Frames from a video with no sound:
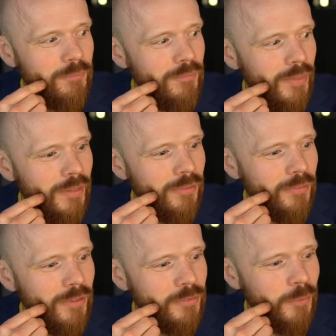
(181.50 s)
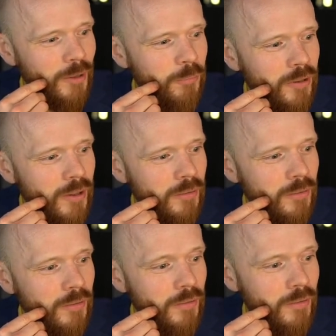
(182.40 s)
this might be
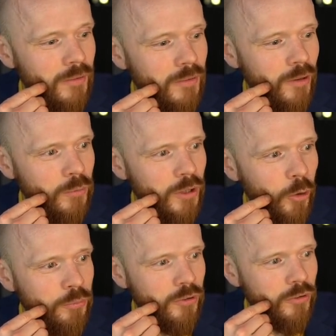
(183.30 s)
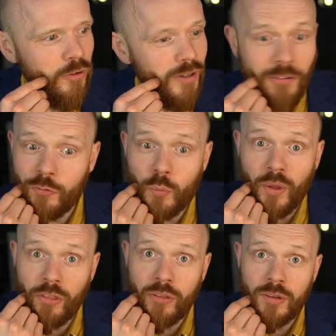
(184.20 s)
the only option you're left
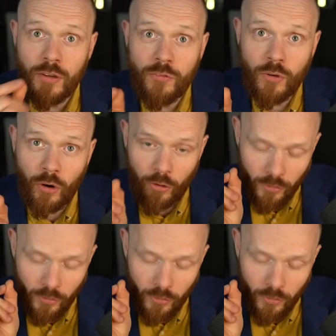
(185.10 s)
with if you are